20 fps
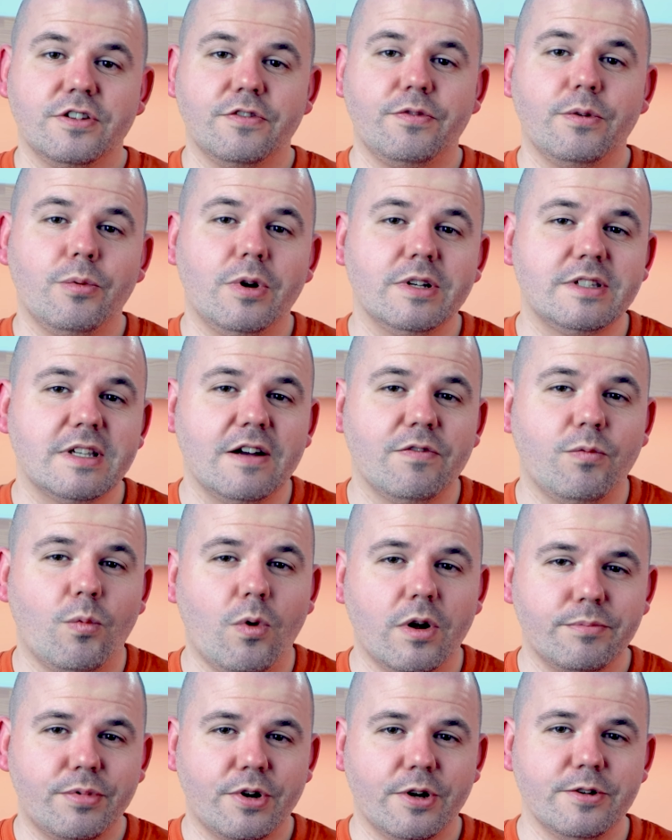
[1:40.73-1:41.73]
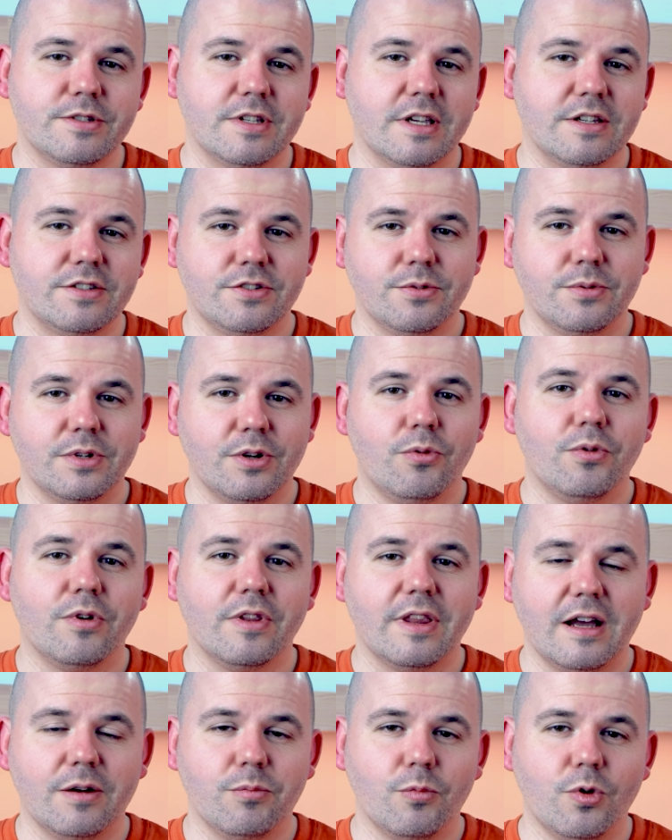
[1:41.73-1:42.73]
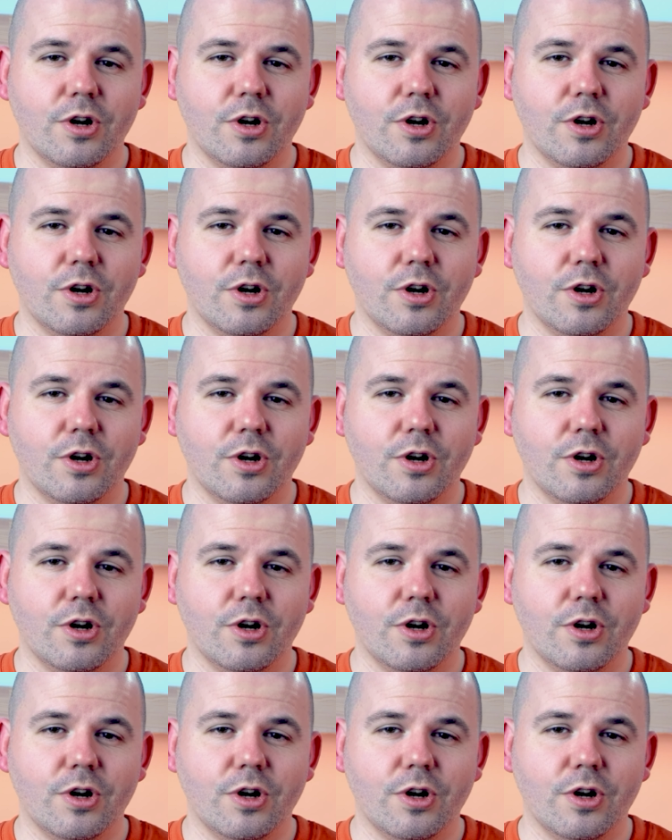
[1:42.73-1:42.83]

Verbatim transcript: So if we were to have one process doing all of that